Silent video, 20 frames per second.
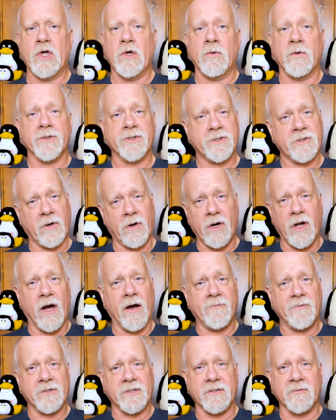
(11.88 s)
We'll start
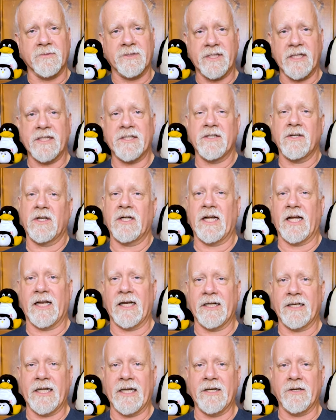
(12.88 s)
off with some seasonal
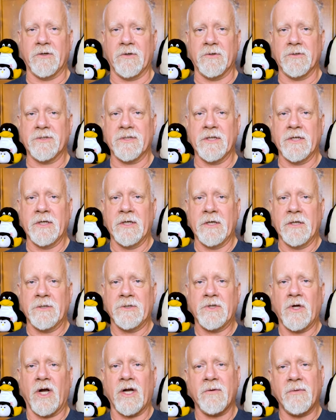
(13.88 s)
holiday news,
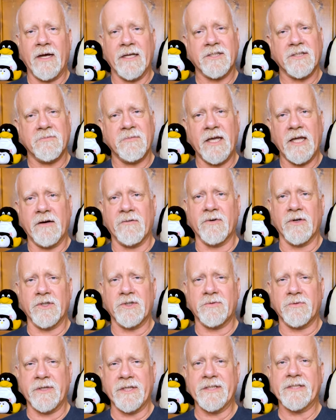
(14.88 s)
talk about some
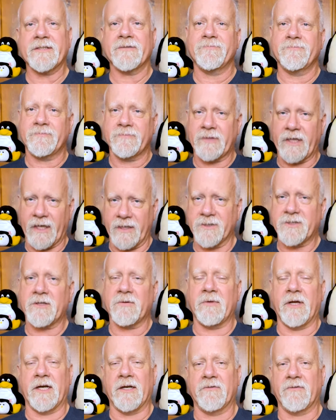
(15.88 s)
anniversaries and
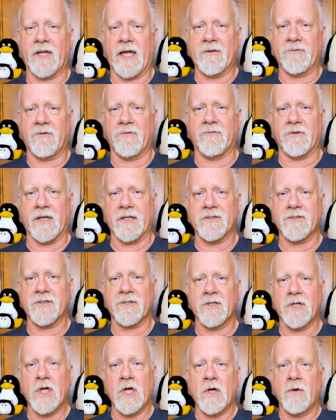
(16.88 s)
some end-of-life
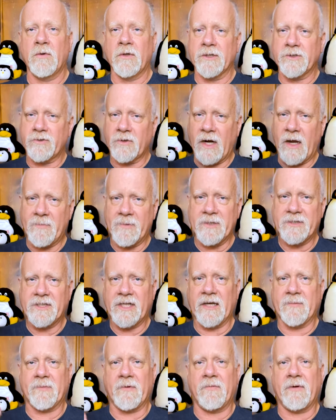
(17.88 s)
events. We'll drop a
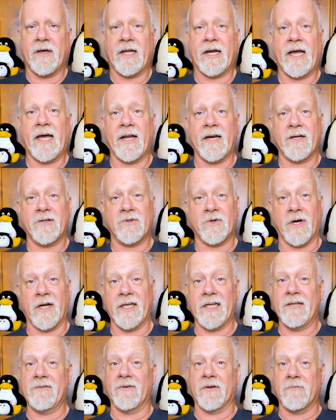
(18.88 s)
tip about how to try
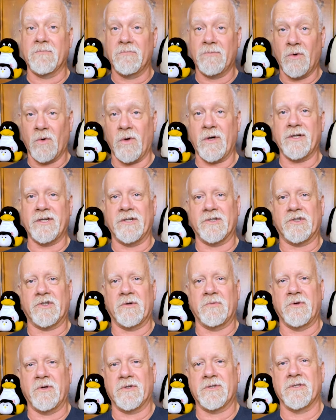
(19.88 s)
even more
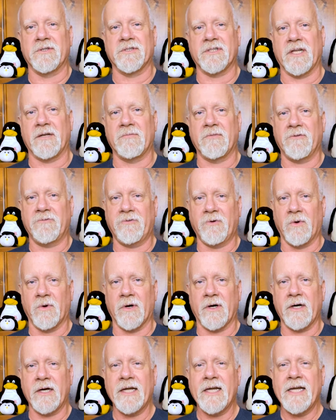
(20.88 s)
distributions than
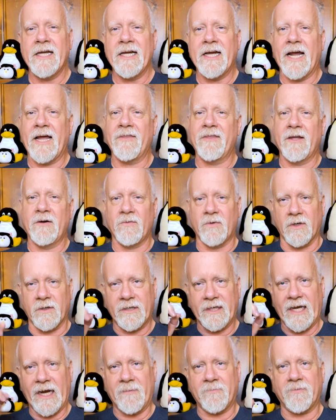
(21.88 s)
before, and then we'll
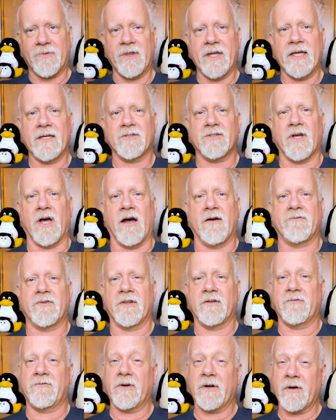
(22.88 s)
cap things off
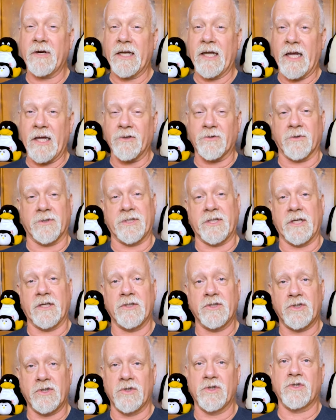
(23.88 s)
with a very interesting
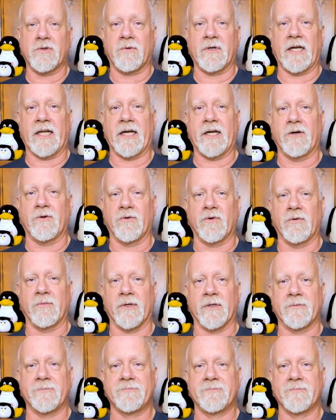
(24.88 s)
SUSE-related rumor.